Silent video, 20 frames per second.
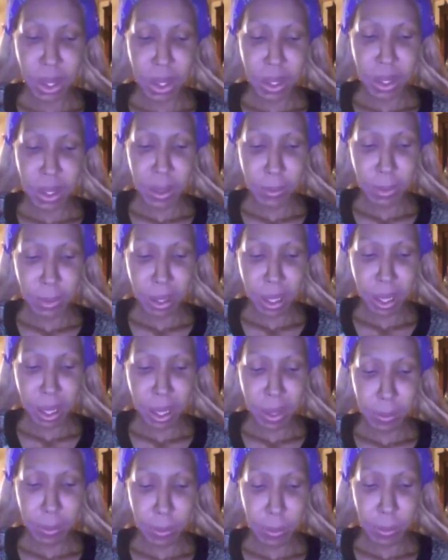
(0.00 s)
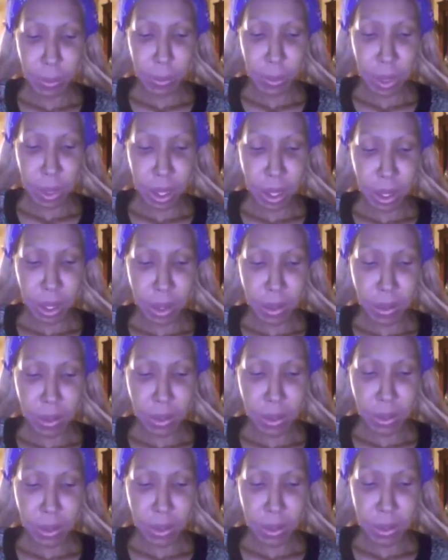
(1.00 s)
So I'm going to add 1,
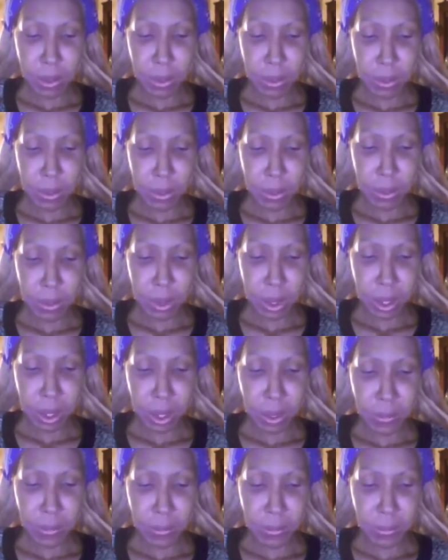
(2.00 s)
2, 3,